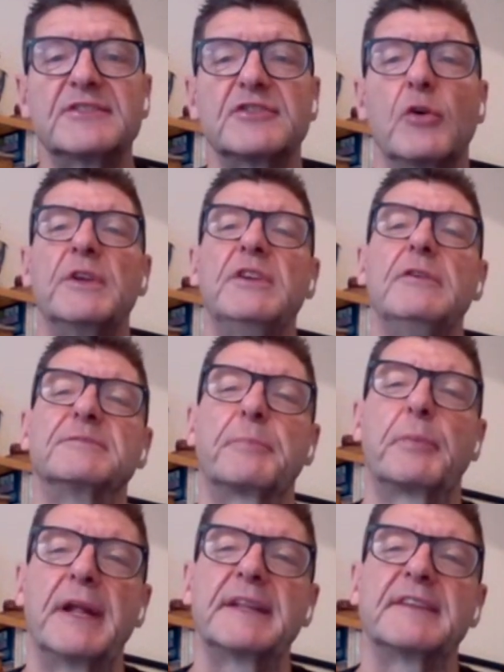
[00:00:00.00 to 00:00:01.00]
So we use
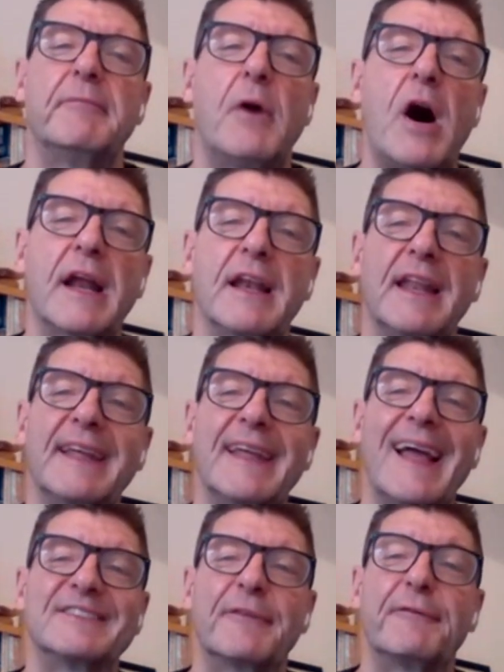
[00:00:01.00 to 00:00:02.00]
predictive modeling
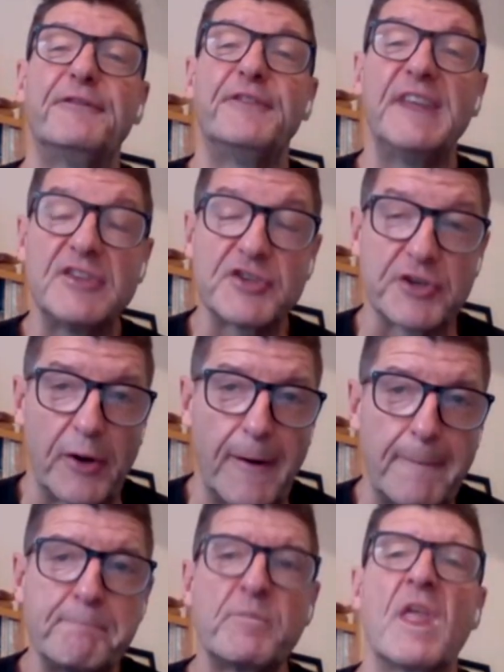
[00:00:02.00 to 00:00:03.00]
as a
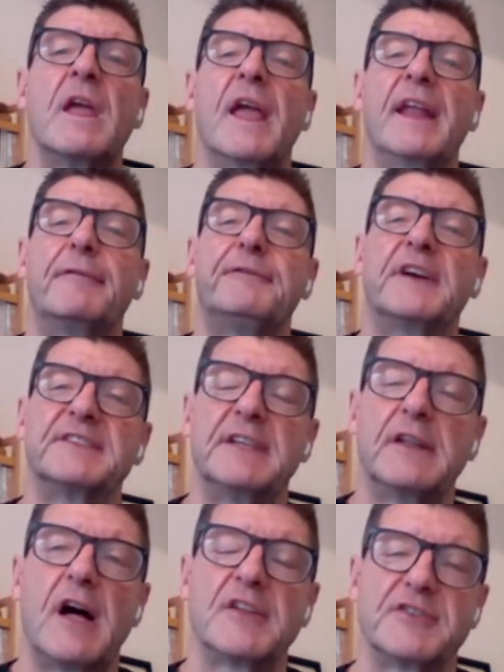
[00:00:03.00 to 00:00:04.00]
feature in a fuzzy
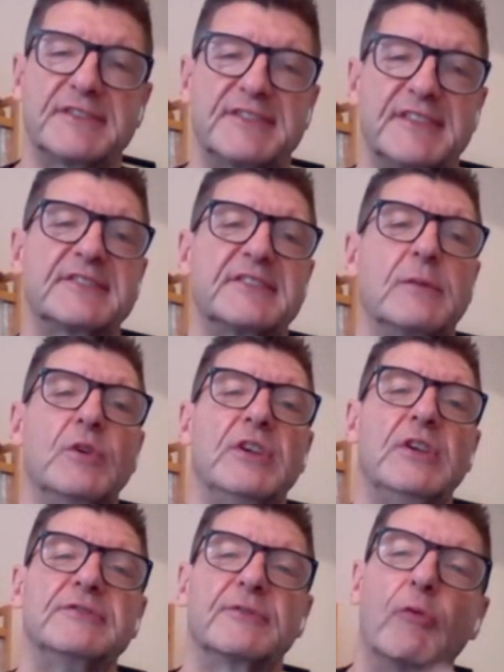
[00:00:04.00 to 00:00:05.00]
logic system. We
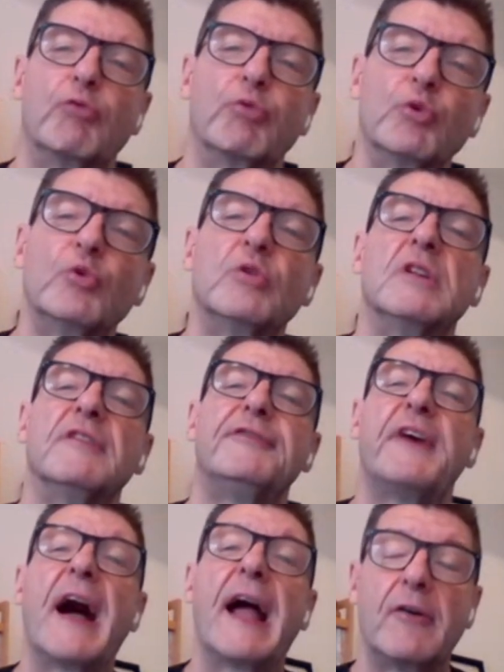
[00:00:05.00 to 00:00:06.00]
use a rule
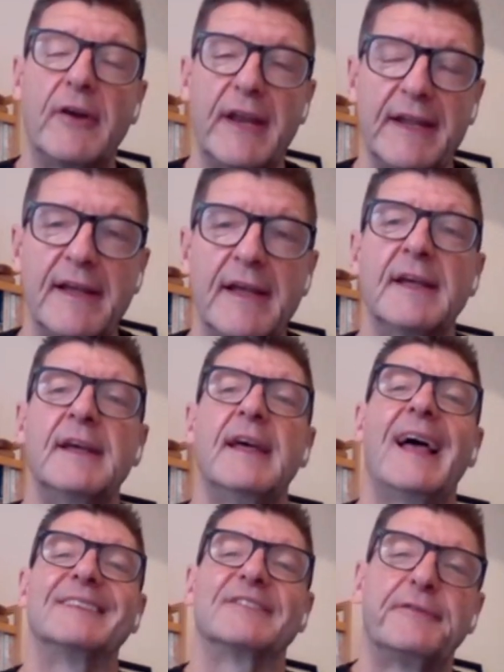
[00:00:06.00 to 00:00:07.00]
firing
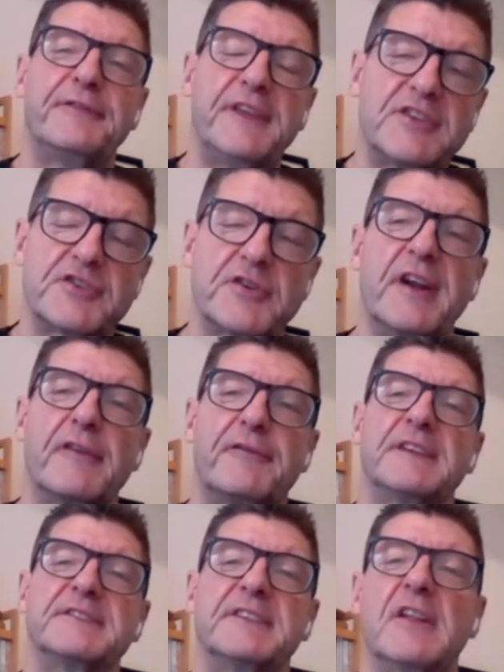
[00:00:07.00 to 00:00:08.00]
as a feature in a
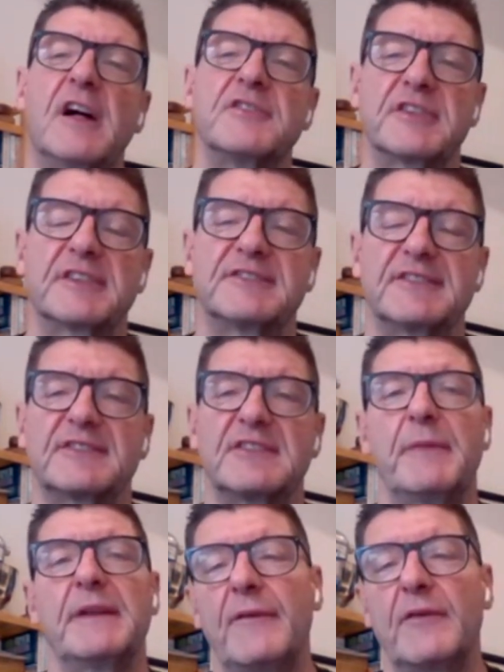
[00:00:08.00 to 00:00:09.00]
fuzzy logic
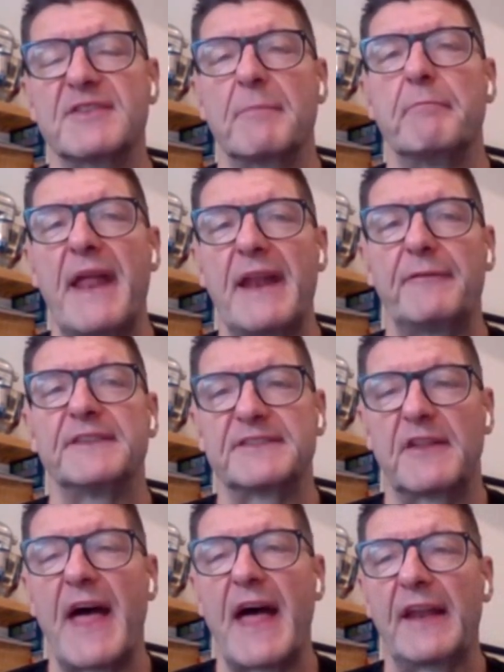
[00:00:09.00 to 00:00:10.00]
system. And there's some benefits
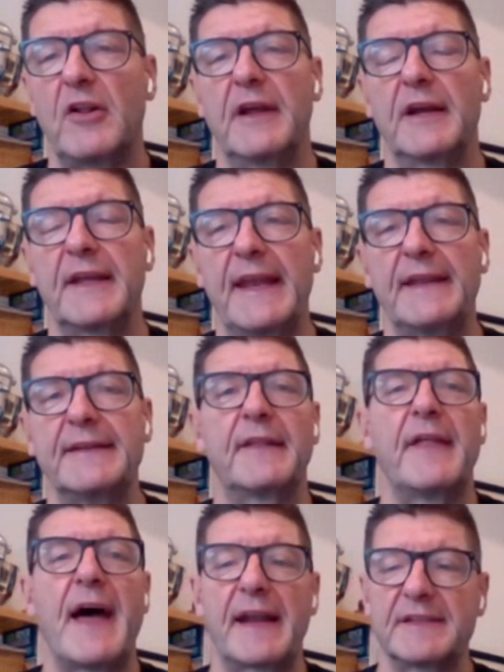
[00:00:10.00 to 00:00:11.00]
to that. I get into
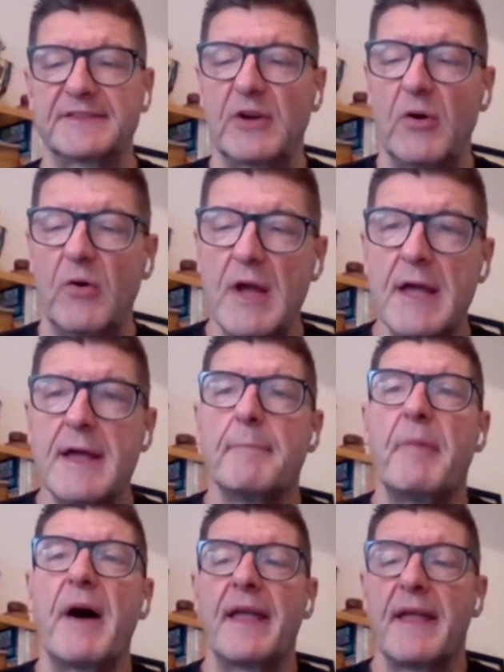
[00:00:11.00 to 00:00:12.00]
that. And so
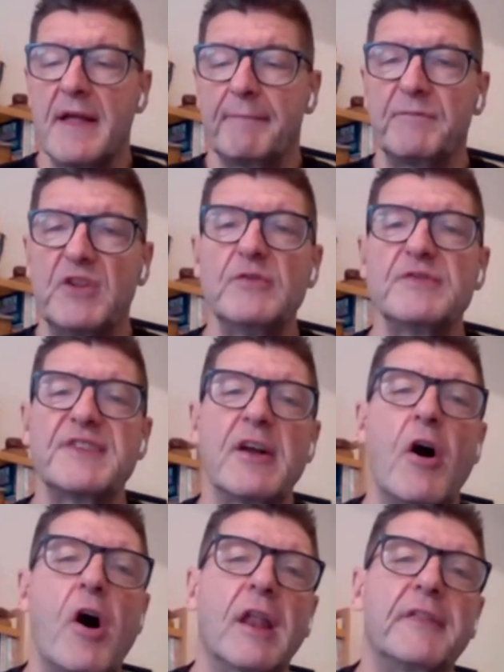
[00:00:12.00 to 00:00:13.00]
by using
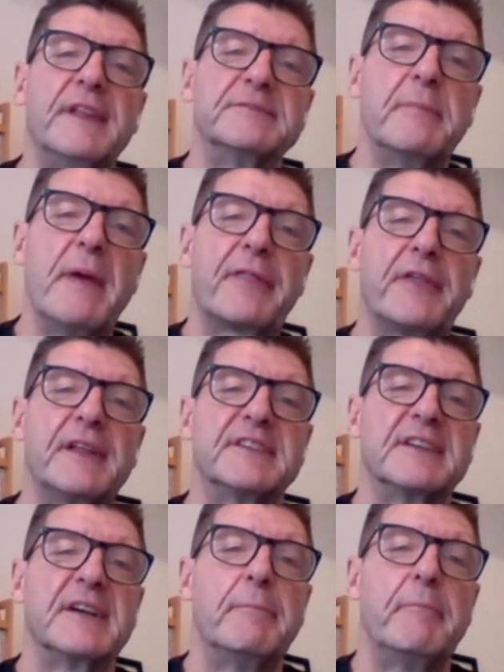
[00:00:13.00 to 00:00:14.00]
all of these methods
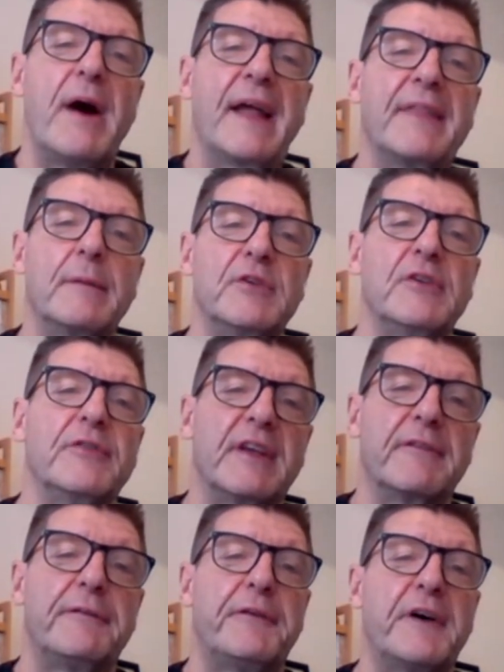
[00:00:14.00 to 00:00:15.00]
and combine them
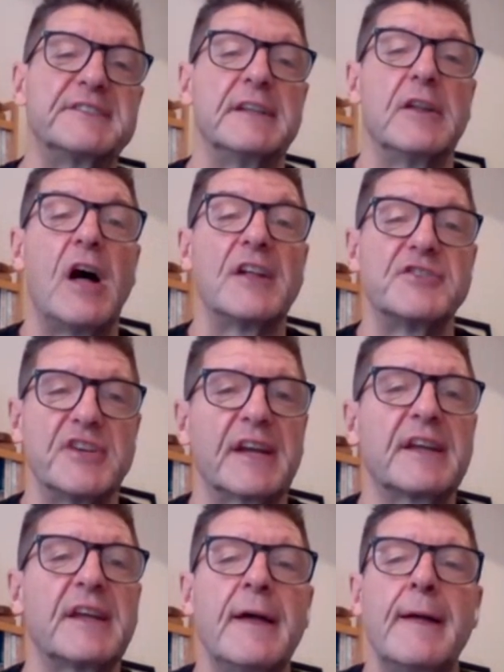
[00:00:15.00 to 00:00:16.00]
using fuzzy logic,